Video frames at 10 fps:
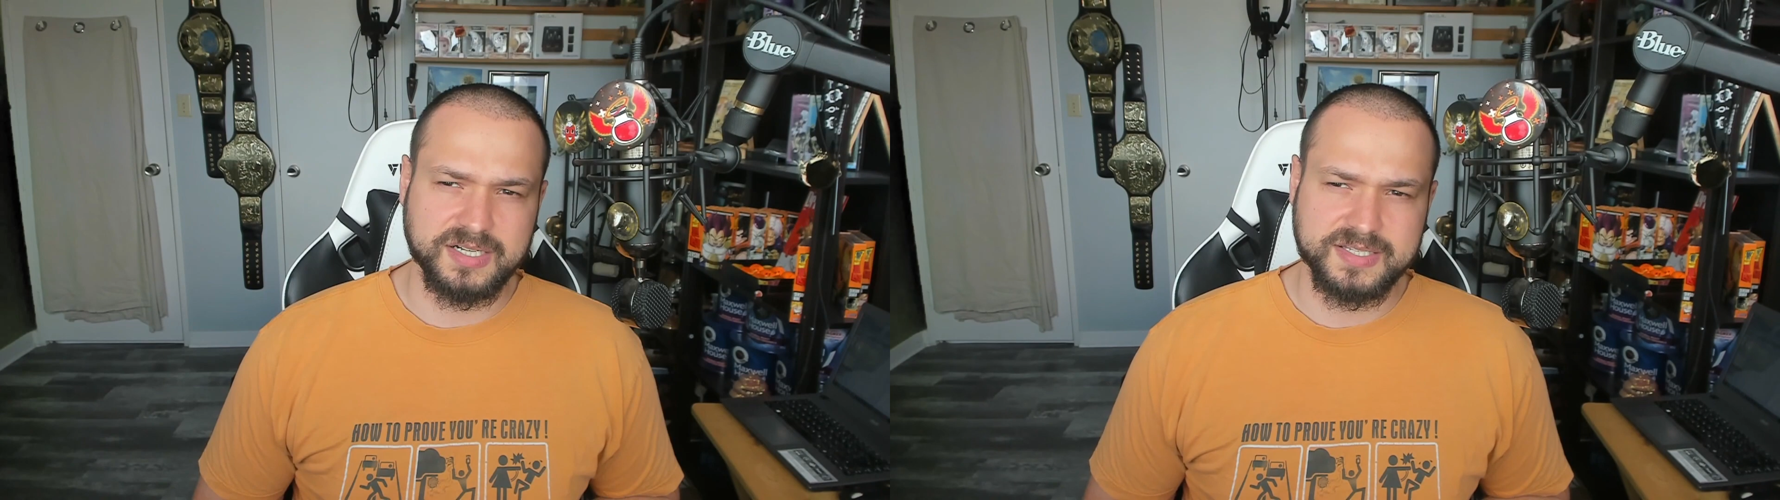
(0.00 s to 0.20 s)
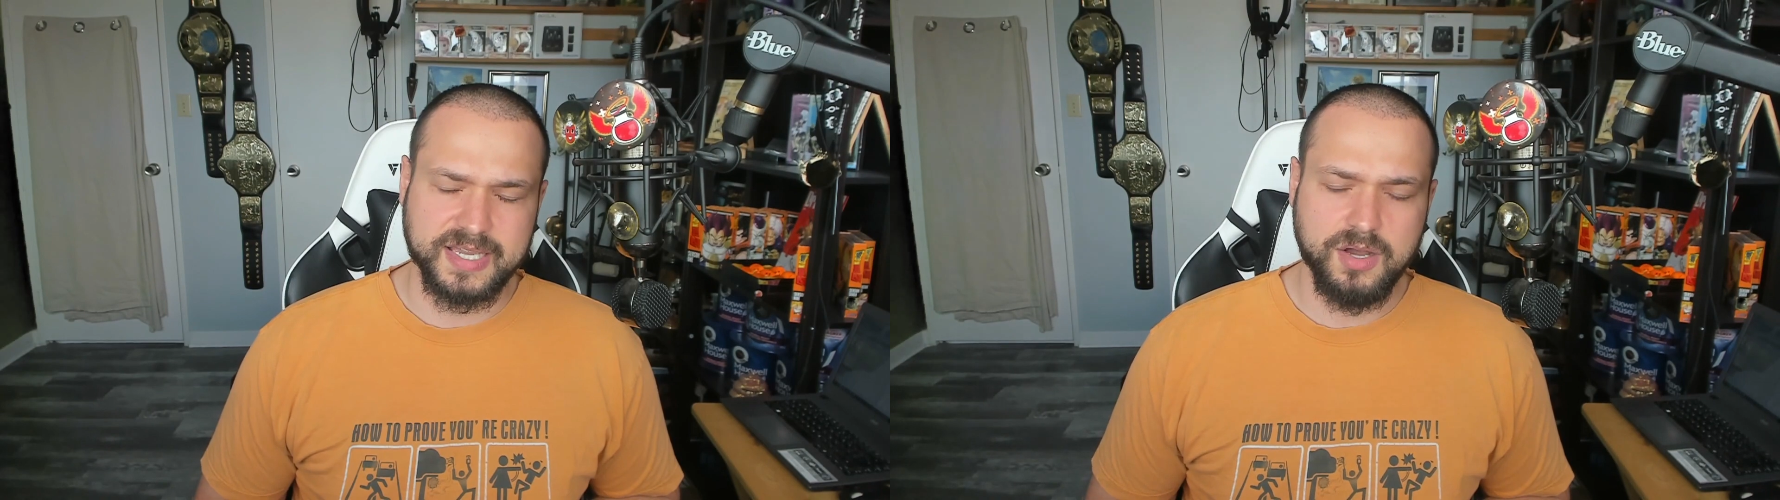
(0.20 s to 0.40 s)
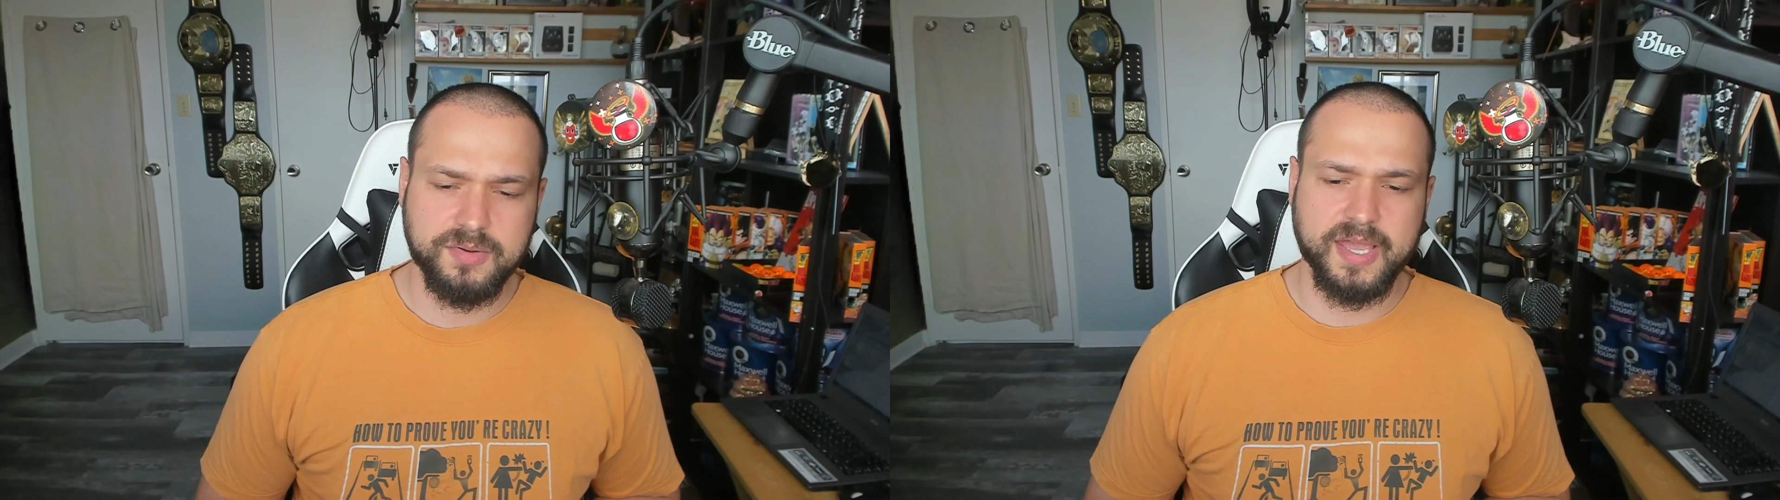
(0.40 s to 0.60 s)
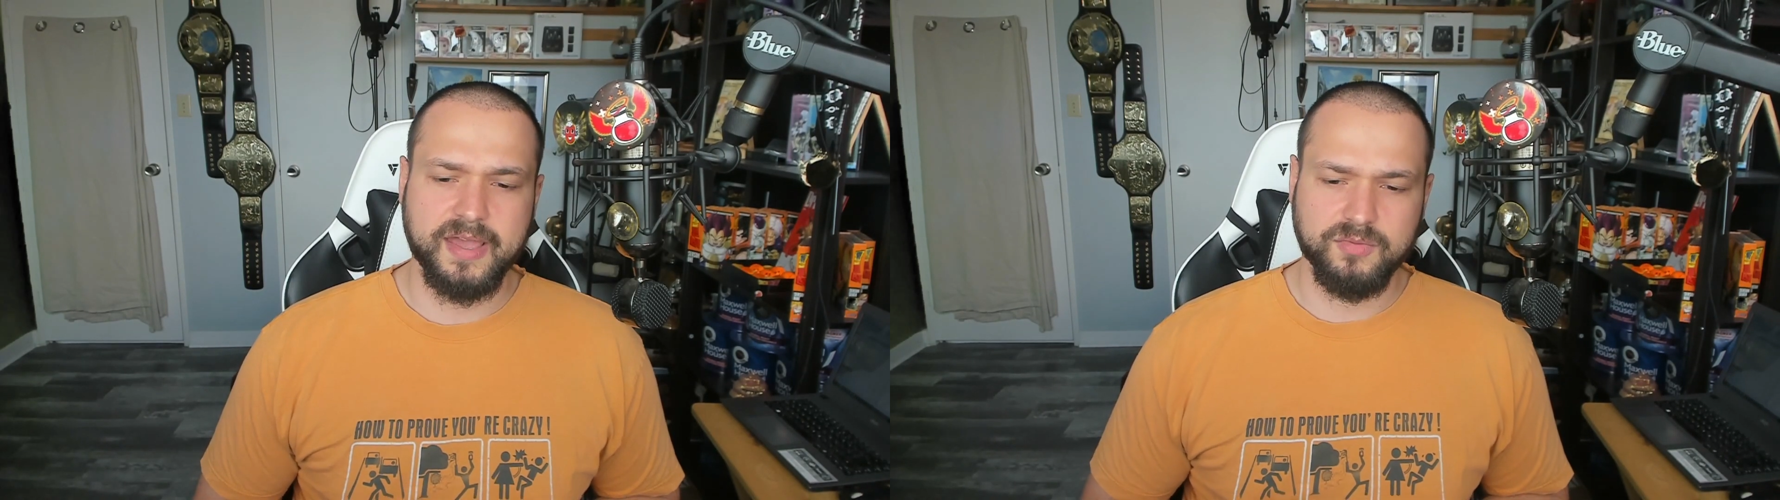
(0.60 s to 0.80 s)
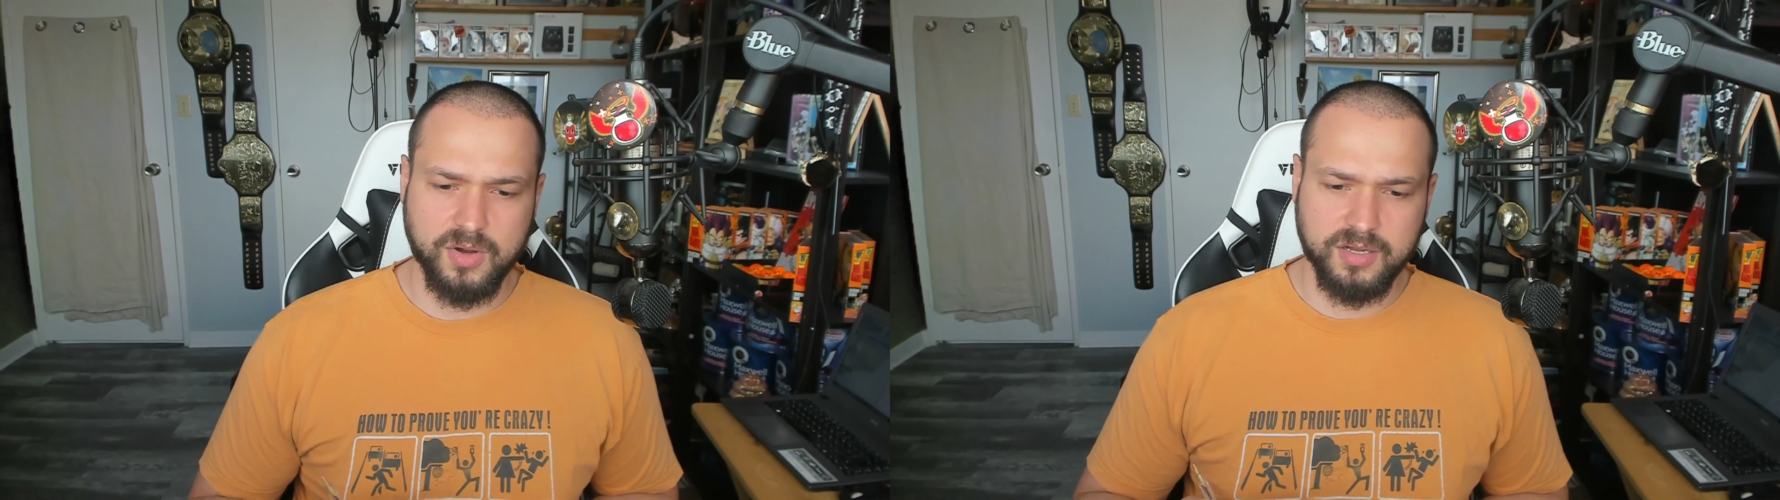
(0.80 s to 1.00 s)
say,
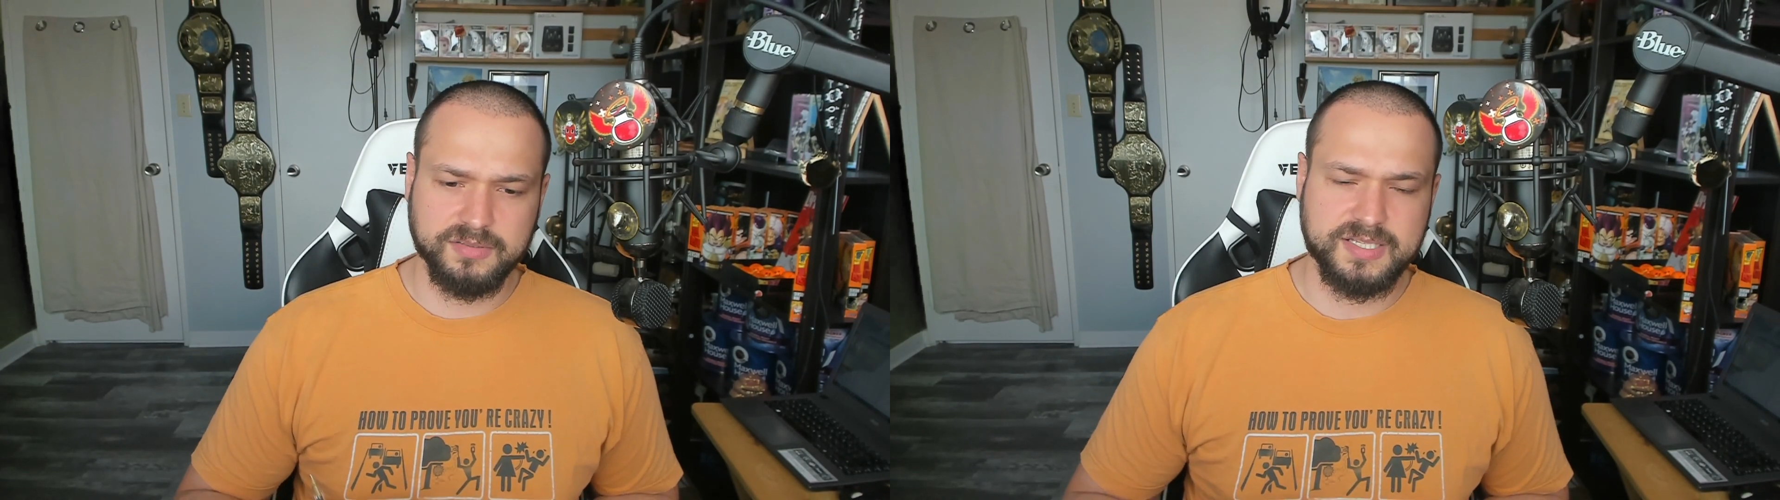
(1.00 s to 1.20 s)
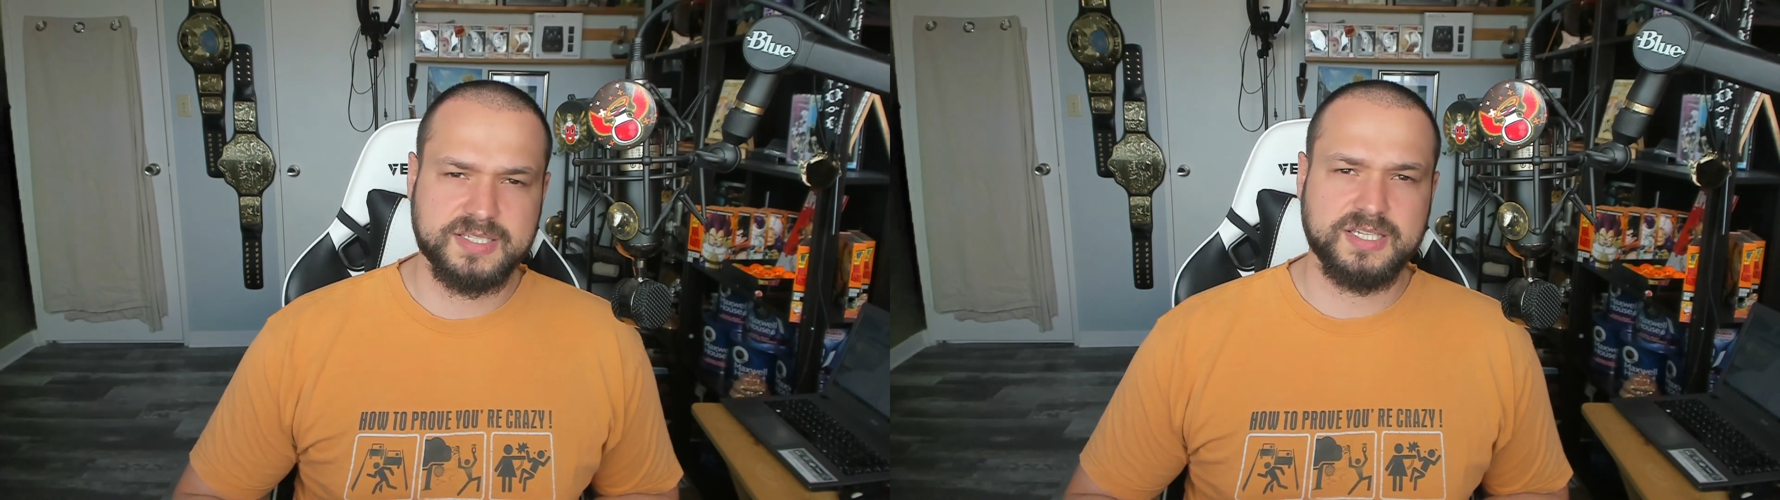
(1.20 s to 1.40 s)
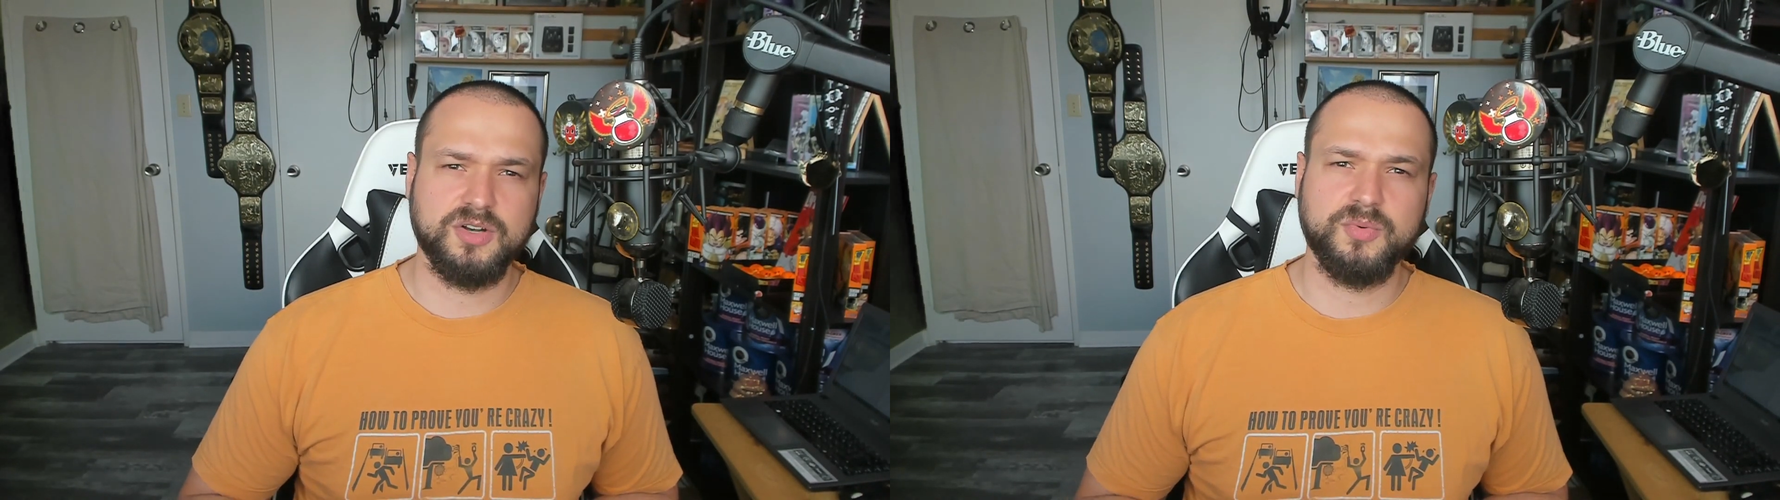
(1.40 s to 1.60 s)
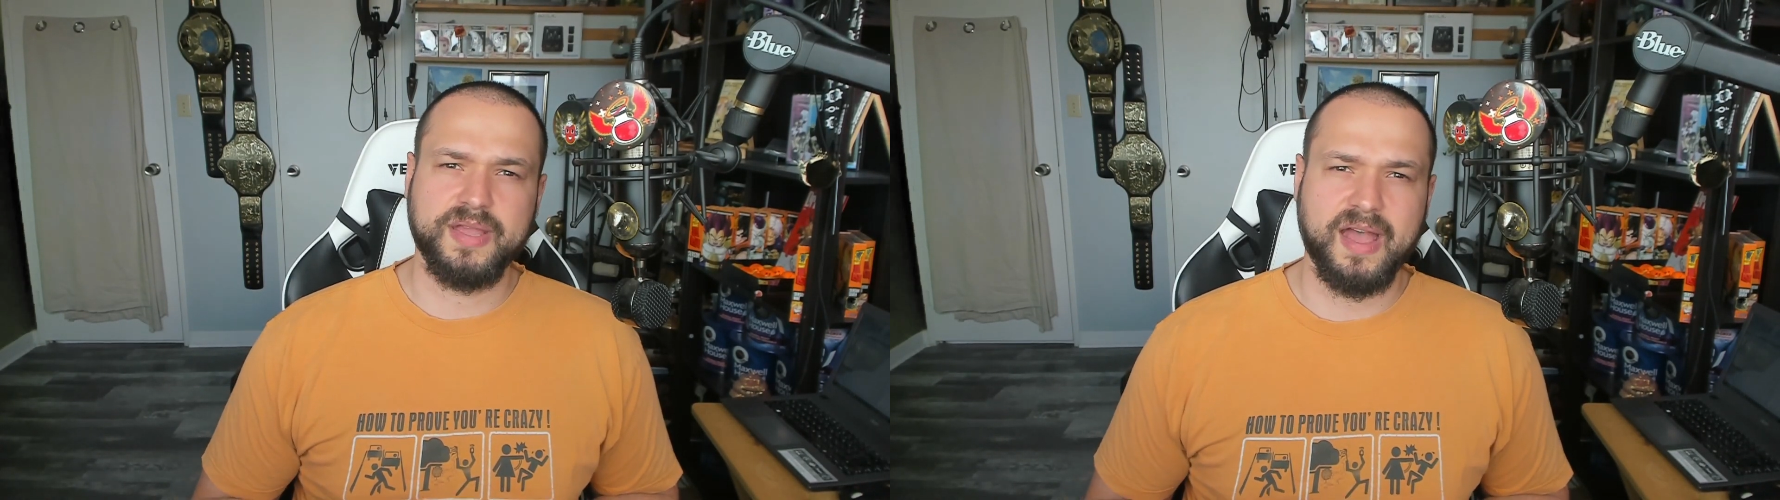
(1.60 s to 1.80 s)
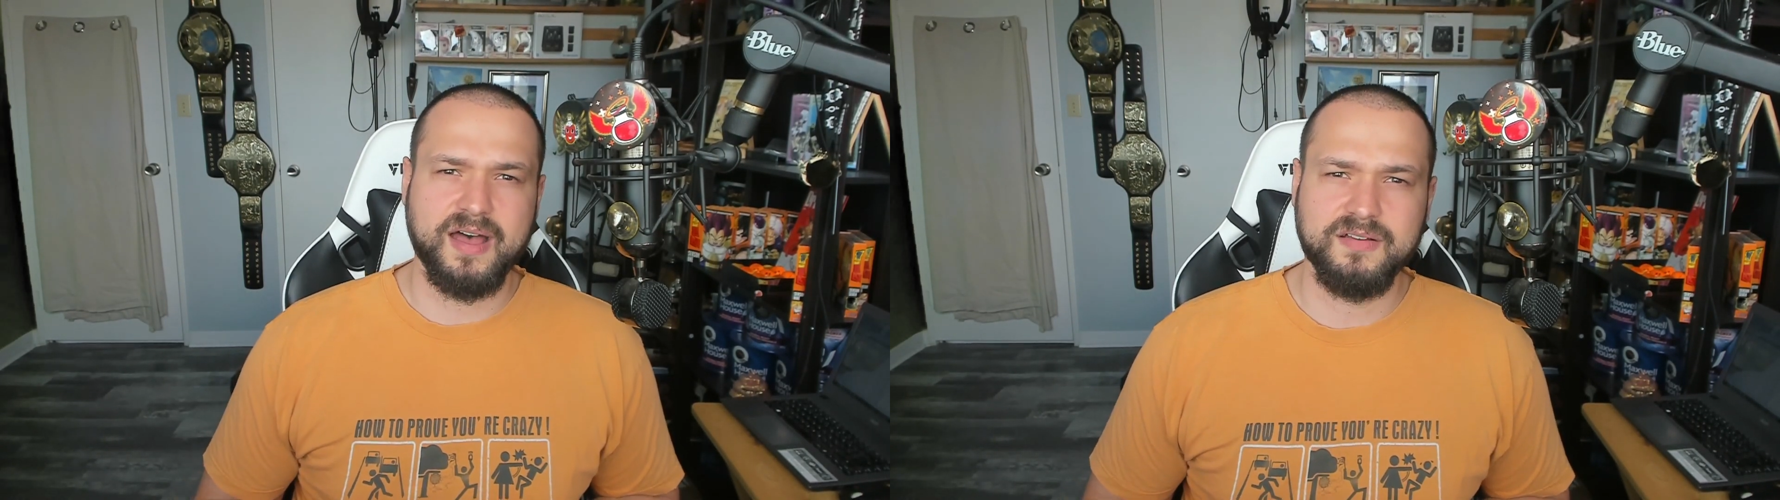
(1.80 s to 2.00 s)
okay, well, let's see who we
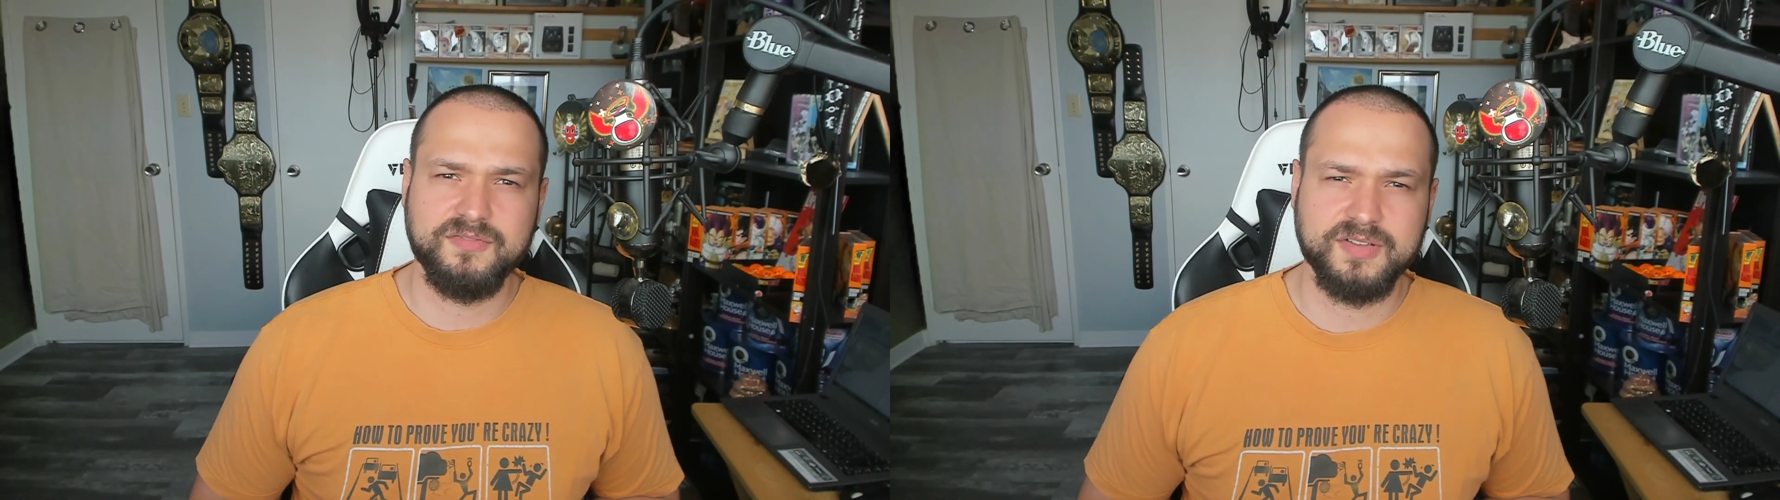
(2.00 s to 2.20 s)
have.